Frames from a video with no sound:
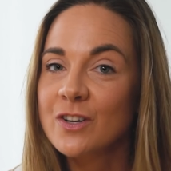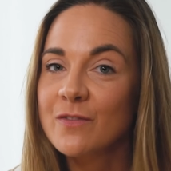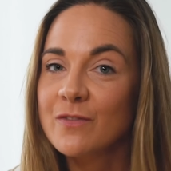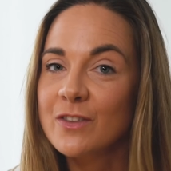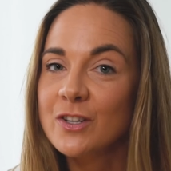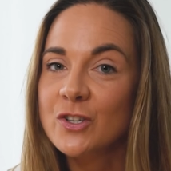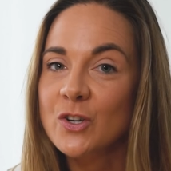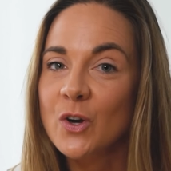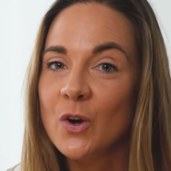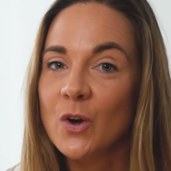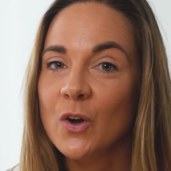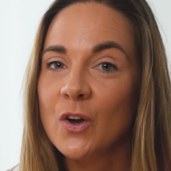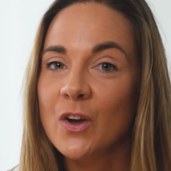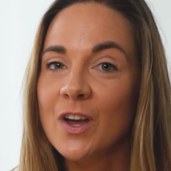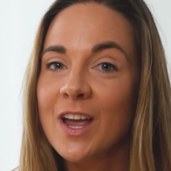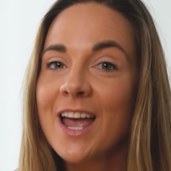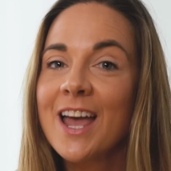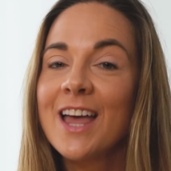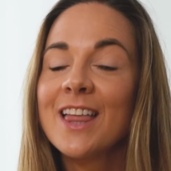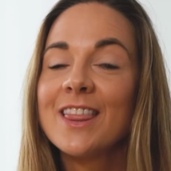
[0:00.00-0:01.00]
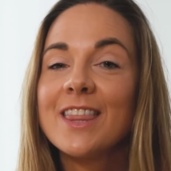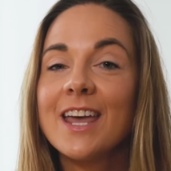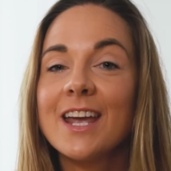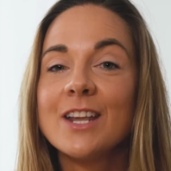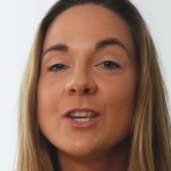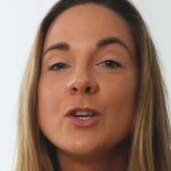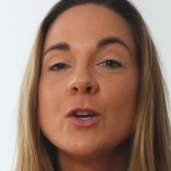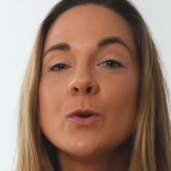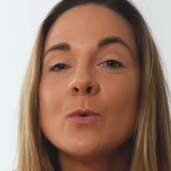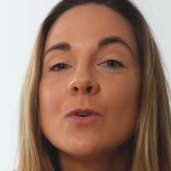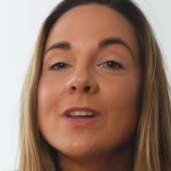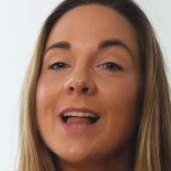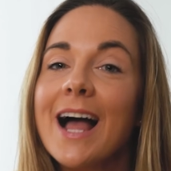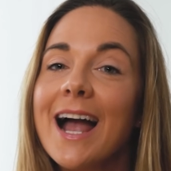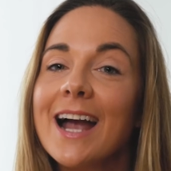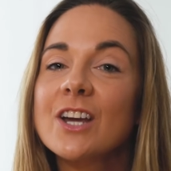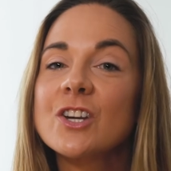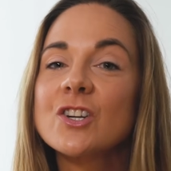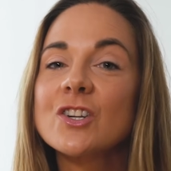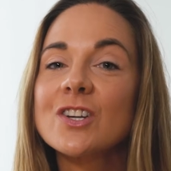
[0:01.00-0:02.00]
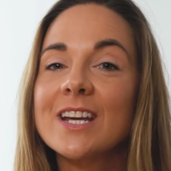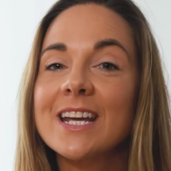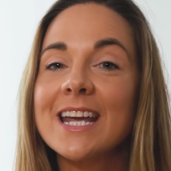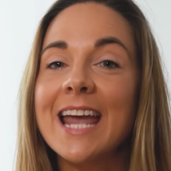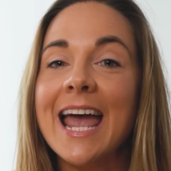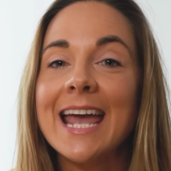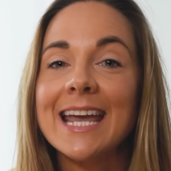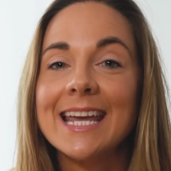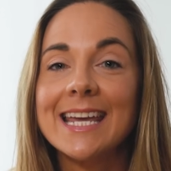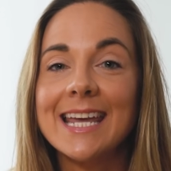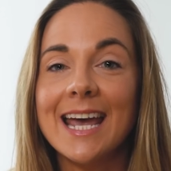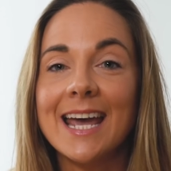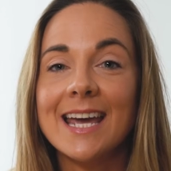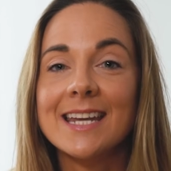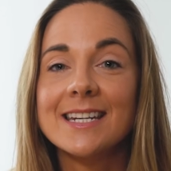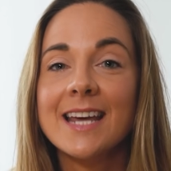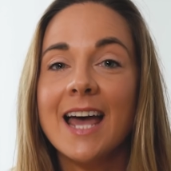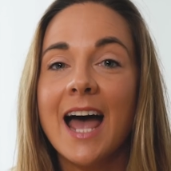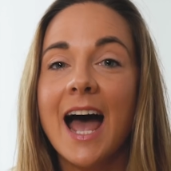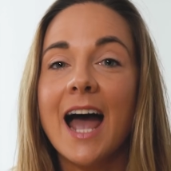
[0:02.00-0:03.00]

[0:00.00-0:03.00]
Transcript: of the two, then you will actually get